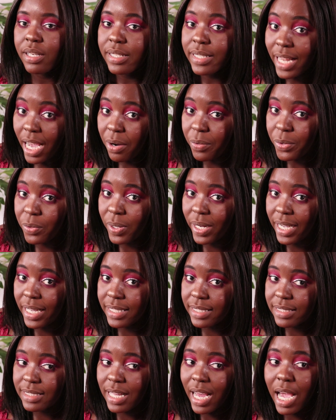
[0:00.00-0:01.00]
now you
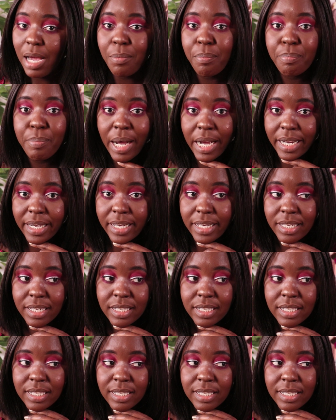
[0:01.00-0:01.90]
guys i'm back